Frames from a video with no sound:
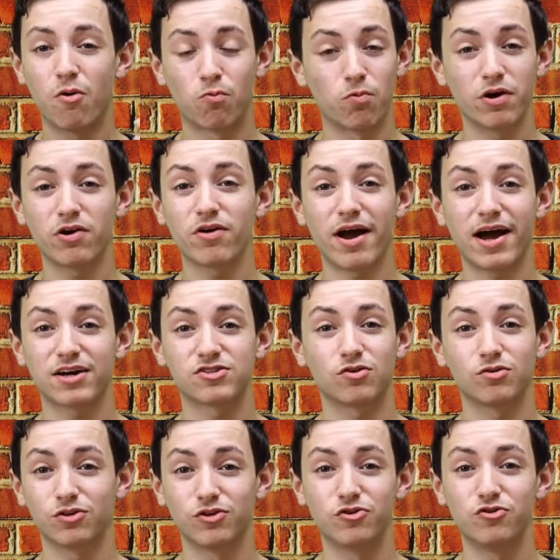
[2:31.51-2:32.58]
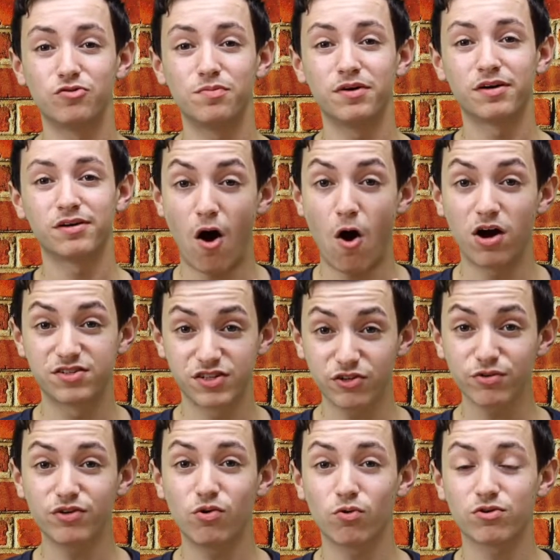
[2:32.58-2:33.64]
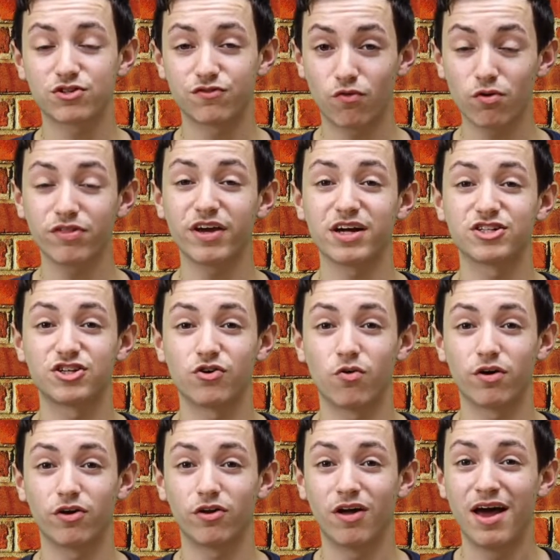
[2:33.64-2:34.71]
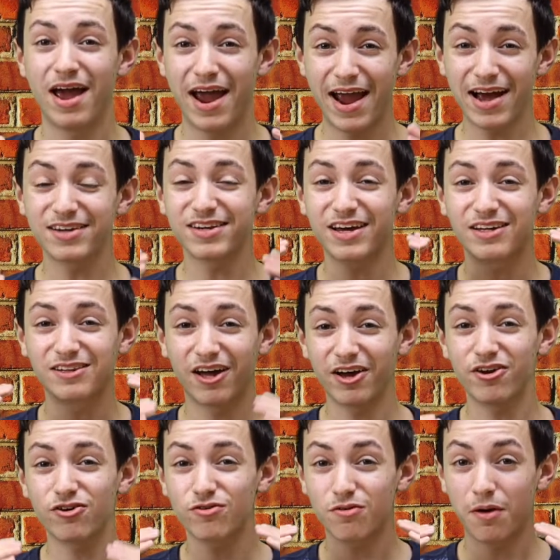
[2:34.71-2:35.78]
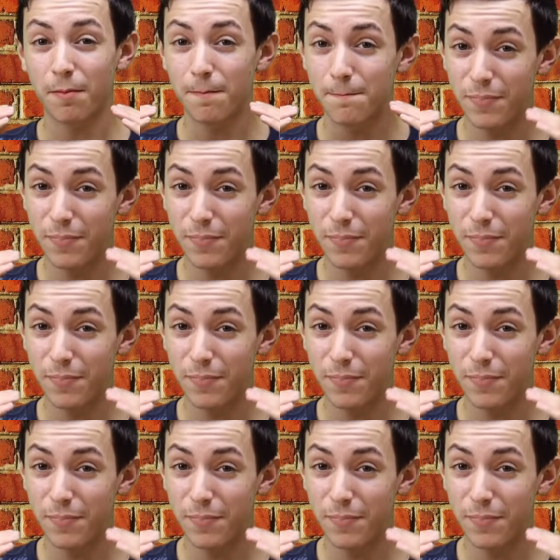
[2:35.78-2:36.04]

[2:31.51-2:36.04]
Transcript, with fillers: rear axle lube, auxiliary coolers for the engine oil, and a lighter,